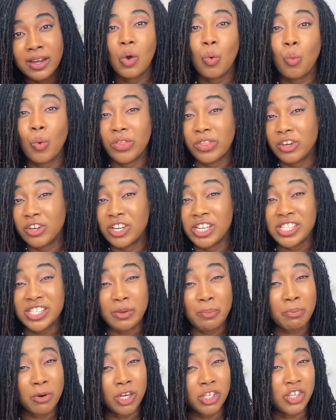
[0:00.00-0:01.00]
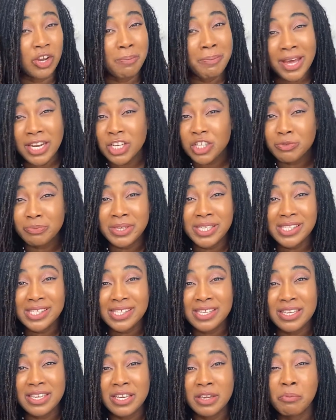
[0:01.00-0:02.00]
Whether it's a project management
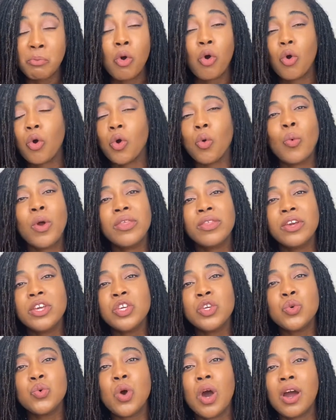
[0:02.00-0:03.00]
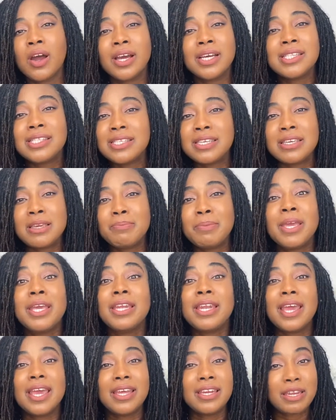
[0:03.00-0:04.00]
team or whether you are a team in
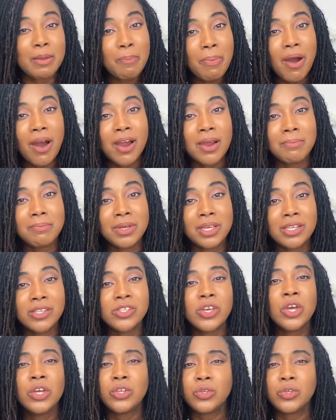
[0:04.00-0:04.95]
a department,